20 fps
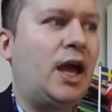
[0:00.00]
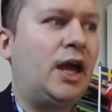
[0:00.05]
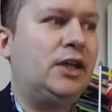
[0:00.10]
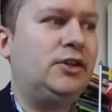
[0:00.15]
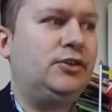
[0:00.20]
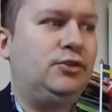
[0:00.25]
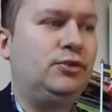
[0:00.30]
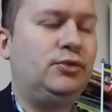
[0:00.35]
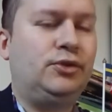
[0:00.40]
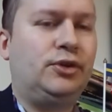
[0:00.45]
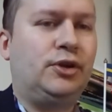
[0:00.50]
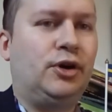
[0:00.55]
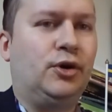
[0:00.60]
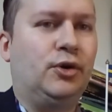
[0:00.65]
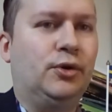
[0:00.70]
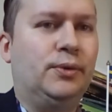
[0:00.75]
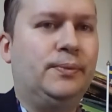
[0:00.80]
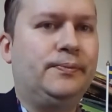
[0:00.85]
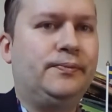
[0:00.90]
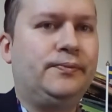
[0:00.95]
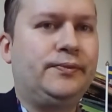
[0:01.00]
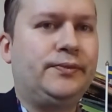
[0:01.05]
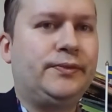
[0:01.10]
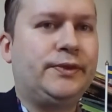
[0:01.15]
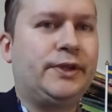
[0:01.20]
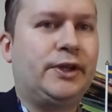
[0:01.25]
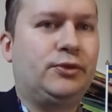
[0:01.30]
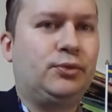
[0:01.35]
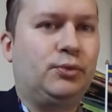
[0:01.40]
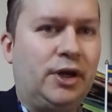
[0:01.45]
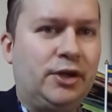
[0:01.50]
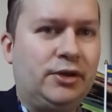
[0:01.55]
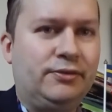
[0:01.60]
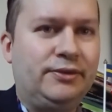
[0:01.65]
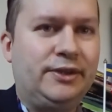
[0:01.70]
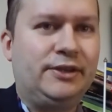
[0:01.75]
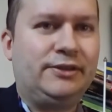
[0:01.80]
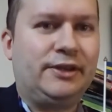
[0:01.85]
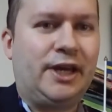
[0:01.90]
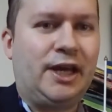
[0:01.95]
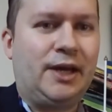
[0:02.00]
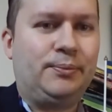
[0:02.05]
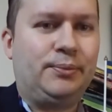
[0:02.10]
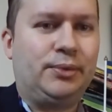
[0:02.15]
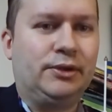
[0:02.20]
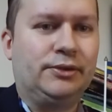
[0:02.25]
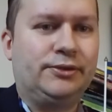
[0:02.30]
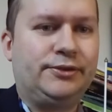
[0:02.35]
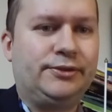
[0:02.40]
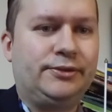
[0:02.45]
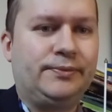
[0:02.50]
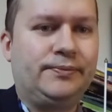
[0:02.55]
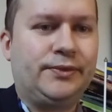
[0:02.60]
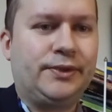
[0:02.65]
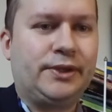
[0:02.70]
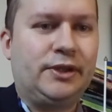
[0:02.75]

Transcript: and you know that one of these apples